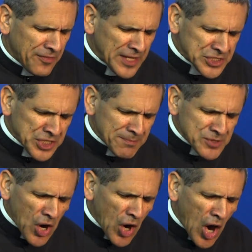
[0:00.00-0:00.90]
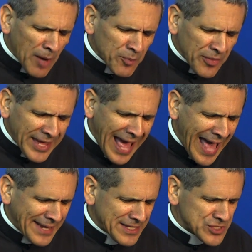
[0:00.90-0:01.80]
These ships are armed with
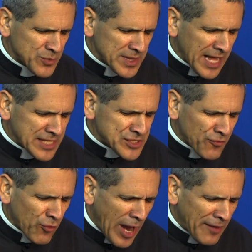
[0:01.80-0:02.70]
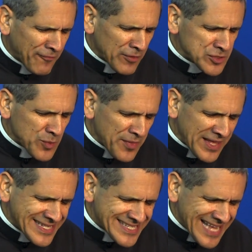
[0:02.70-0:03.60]
cannons, with lots of rifles, with
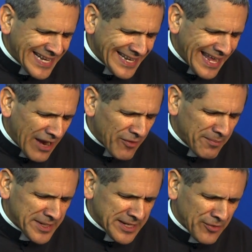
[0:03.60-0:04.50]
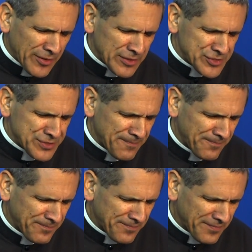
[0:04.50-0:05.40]
incendiary materials,